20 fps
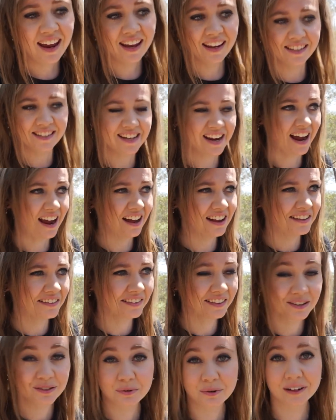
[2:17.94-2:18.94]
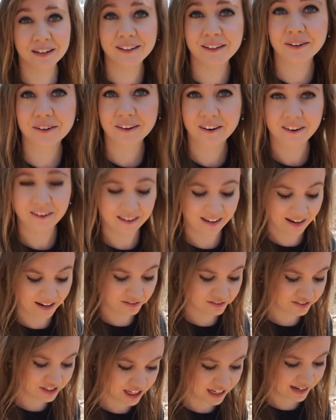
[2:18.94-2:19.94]
and yeah, there's really not a lot
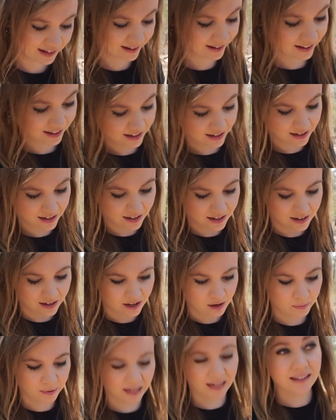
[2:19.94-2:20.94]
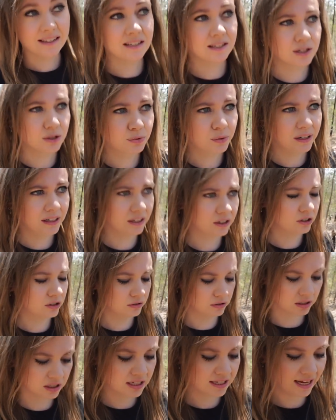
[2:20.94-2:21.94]
left, but it's still really
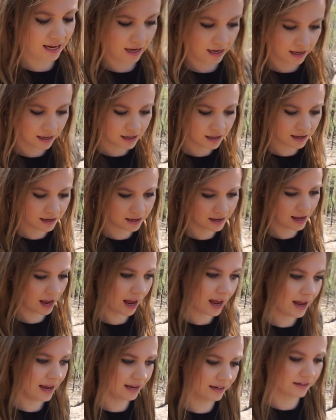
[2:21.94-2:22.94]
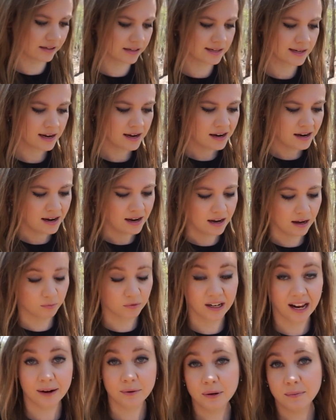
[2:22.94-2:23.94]
cool to see. And I'm
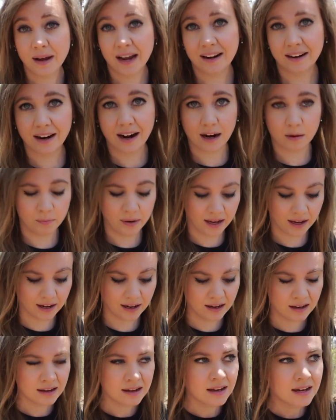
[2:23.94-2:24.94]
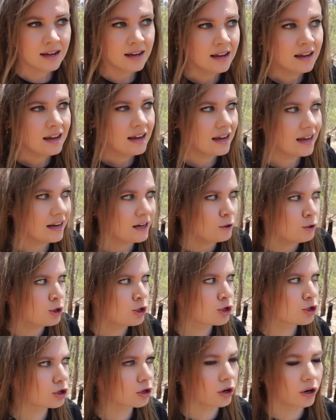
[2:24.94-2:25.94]
glad we made it up here. It is
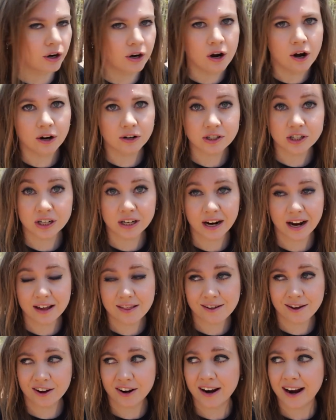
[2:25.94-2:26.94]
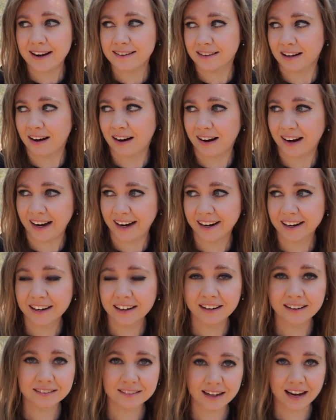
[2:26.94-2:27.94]
so hot today though, and the
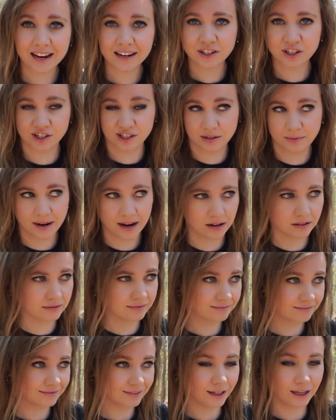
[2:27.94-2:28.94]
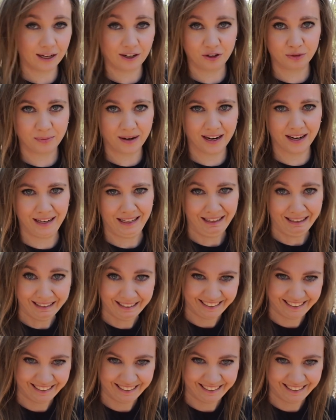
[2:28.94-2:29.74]
hike like just about killed me.